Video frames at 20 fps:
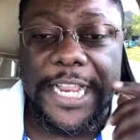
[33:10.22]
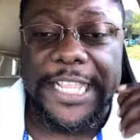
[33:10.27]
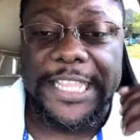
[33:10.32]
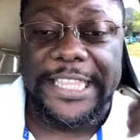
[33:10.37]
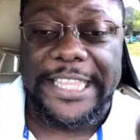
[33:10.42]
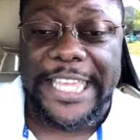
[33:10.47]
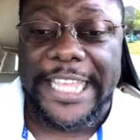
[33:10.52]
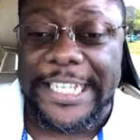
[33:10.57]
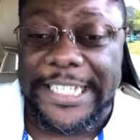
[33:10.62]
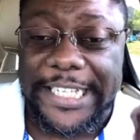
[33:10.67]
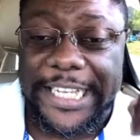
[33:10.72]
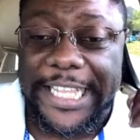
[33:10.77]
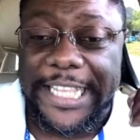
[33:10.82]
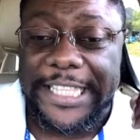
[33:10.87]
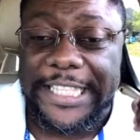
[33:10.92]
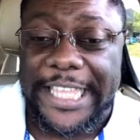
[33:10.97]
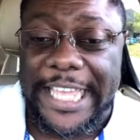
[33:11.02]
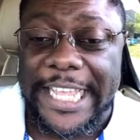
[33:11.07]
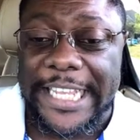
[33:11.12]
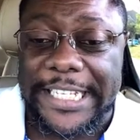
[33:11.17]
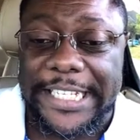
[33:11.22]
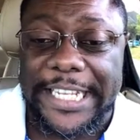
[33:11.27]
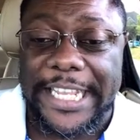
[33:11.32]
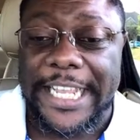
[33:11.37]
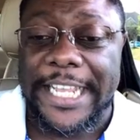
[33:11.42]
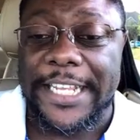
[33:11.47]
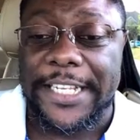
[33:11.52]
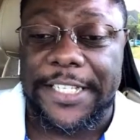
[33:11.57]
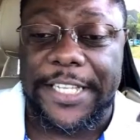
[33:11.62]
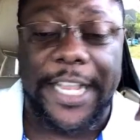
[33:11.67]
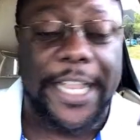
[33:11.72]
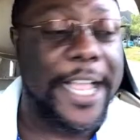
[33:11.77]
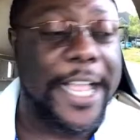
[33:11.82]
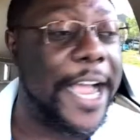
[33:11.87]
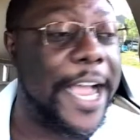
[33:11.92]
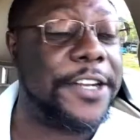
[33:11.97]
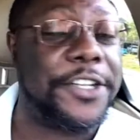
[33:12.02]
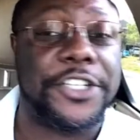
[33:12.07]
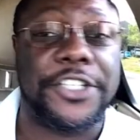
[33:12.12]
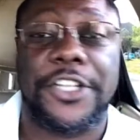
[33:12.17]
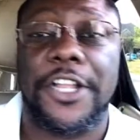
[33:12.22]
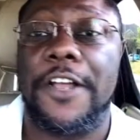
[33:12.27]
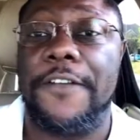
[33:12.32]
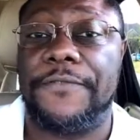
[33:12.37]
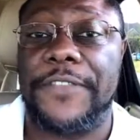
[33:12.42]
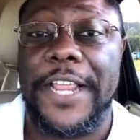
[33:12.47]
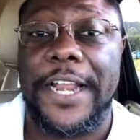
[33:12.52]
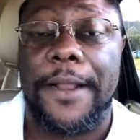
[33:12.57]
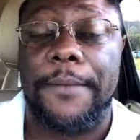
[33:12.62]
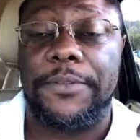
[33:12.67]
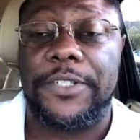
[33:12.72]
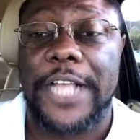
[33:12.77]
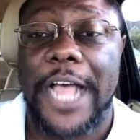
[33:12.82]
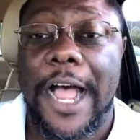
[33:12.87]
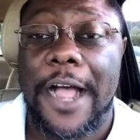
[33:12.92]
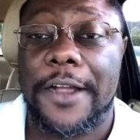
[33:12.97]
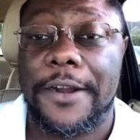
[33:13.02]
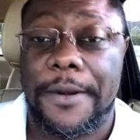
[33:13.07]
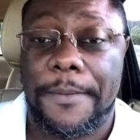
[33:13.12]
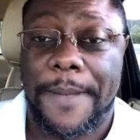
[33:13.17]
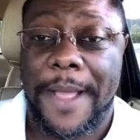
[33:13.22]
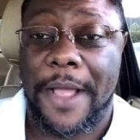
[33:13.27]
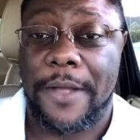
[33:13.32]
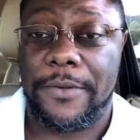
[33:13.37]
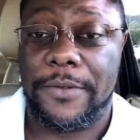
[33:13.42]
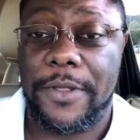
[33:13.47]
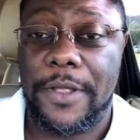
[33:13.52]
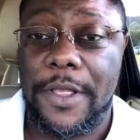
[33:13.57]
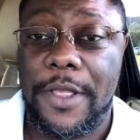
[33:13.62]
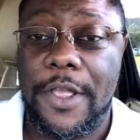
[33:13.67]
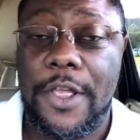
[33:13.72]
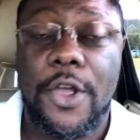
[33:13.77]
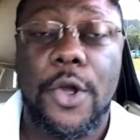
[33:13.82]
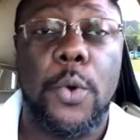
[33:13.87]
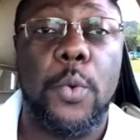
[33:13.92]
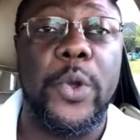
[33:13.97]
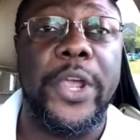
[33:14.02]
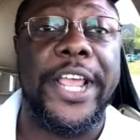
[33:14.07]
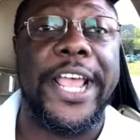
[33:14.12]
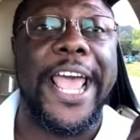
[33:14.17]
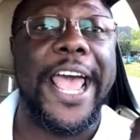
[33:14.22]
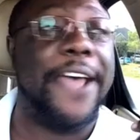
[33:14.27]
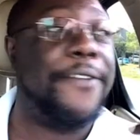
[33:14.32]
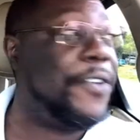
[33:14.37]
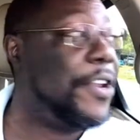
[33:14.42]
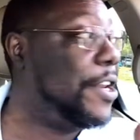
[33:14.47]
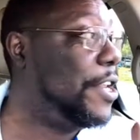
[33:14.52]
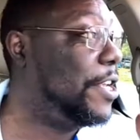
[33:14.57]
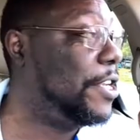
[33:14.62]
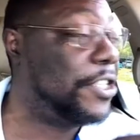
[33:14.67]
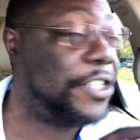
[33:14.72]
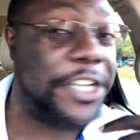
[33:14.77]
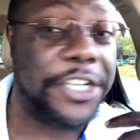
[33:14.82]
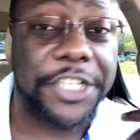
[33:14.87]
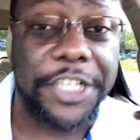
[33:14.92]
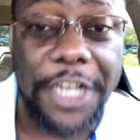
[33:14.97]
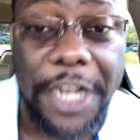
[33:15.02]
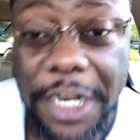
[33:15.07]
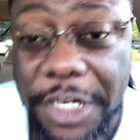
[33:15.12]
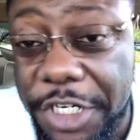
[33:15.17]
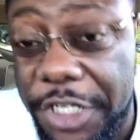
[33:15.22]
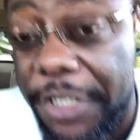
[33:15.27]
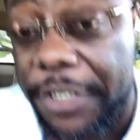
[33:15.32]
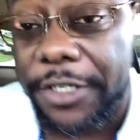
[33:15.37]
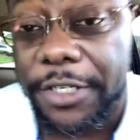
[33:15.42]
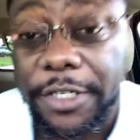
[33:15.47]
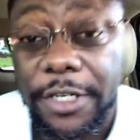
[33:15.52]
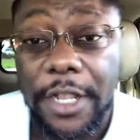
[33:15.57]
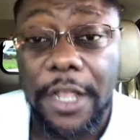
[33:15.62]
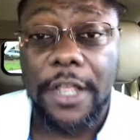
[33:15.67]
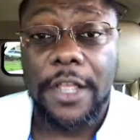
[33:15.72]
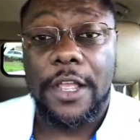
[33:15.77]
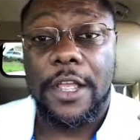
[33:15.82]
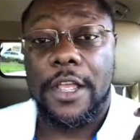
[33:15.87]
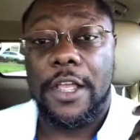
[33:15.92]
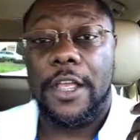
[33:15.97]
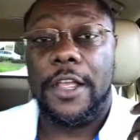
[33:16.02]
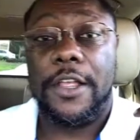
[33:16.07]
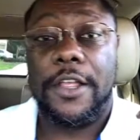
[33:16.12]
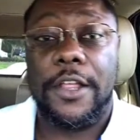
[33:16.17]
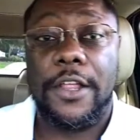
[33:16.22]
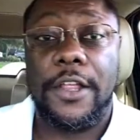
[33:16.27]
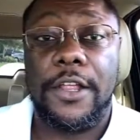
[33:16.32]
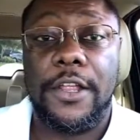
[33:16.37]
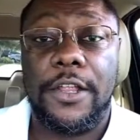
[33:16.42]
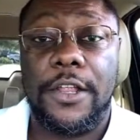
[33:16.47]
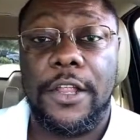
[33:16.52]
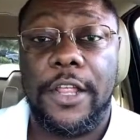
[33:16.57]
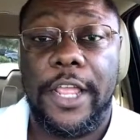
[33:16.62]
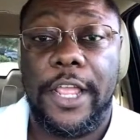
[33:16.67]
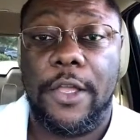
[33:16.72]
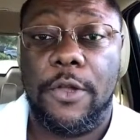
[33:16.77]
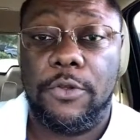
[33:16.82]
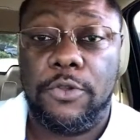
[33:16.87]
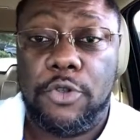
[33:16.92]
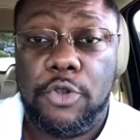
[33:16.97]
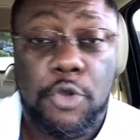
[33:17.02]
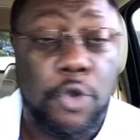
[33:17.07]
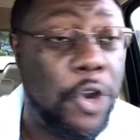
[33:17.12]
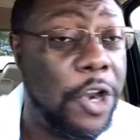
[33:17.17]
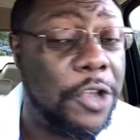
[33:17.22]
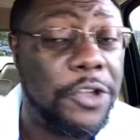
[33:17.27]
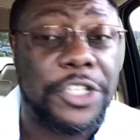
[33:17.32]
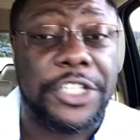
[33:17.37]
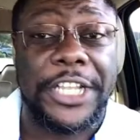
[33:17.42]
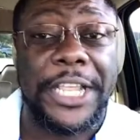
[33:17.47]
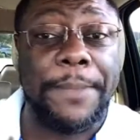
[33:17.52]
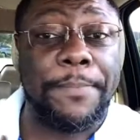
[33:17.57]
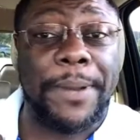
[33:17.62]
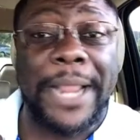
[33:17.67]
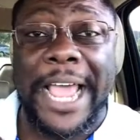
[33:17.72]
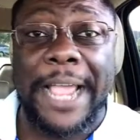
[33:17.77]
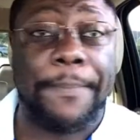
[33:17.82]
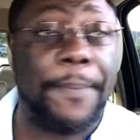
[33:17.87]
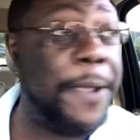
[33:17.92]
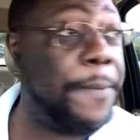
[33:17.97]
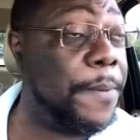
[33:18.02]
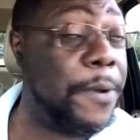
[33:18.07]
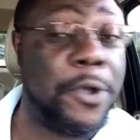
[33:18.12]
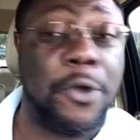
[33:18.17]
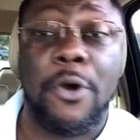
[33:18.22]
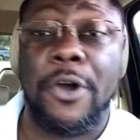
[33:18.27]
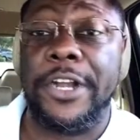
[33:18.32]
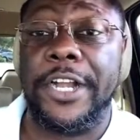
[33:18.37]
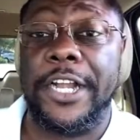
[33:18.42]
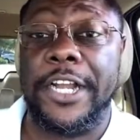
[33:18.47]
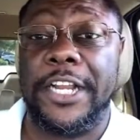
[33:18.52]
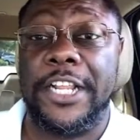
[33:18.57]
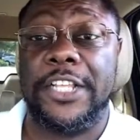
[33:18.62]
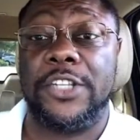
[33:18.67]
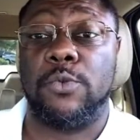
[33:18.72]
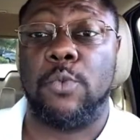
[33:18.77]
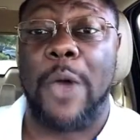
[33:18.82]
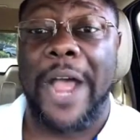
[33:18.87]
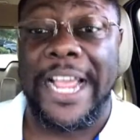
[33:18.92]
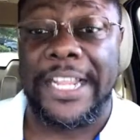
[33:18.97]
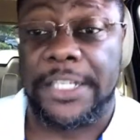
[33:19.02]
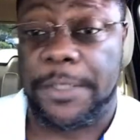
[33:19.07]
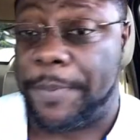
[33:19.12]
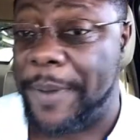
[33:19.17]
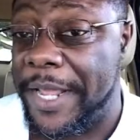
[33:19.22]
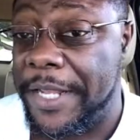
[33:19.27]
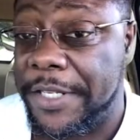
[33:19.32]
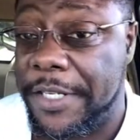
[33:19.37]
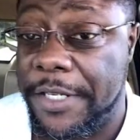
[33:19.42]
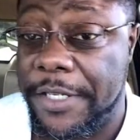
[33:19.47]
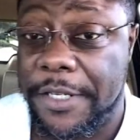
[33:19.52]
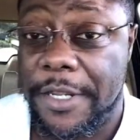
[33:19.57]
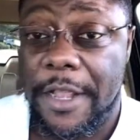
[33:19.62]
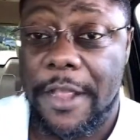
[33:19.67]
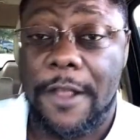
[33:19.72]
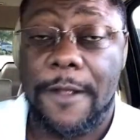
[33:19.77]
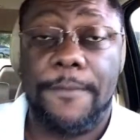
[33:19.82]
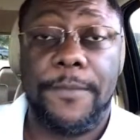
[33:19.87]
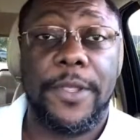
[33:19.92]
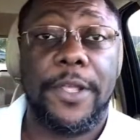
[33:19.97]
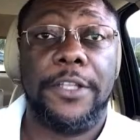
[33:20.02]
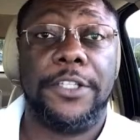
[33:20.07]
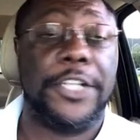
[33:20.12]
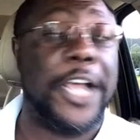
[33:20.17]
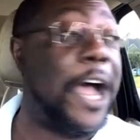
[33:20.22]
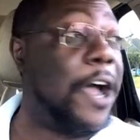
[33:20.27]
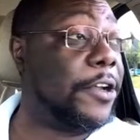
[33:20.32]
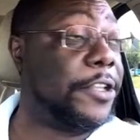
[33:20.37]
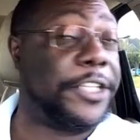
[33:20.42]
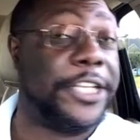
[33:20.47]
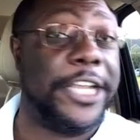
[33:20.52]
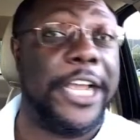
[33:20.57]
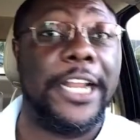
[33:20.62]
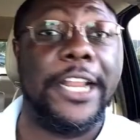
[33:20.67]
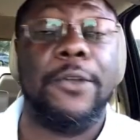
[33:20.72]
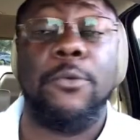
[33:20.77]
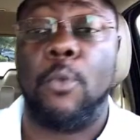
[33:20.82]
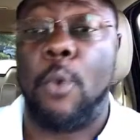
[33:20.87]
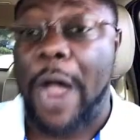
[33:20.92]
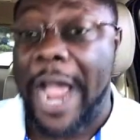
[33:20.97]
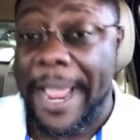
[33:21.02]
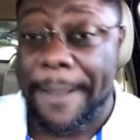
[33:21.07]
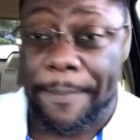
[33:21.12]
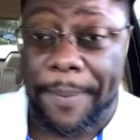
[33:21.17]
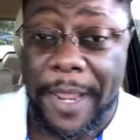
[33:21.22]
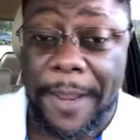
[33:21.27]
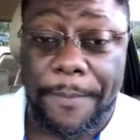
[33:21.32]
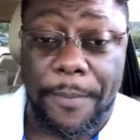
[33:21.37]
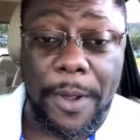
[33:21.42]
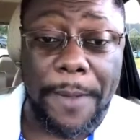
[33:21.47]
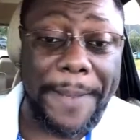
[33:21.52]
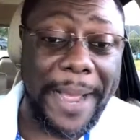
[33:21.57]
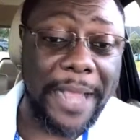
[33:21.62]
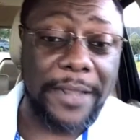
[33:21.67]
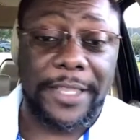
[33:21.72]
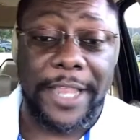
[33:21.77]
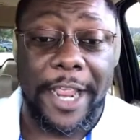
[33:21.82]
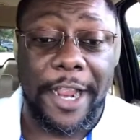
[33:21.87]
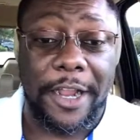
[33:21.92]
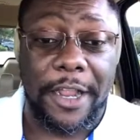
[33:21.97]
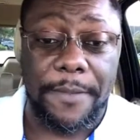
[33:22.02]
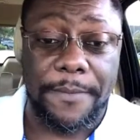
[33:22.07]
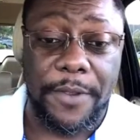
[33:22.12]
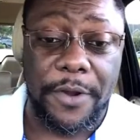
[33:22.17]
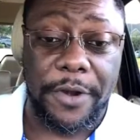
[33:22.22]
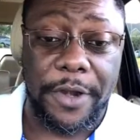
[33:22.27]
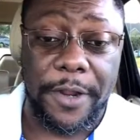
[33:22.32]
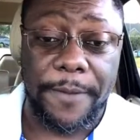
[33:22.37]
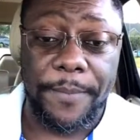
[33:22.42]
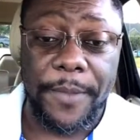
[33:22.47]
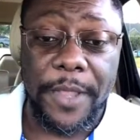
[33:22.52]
This is the kind of stuff that I'm talking about. We having these discussions. You don't see black people going into these white spaces telling white people about their community.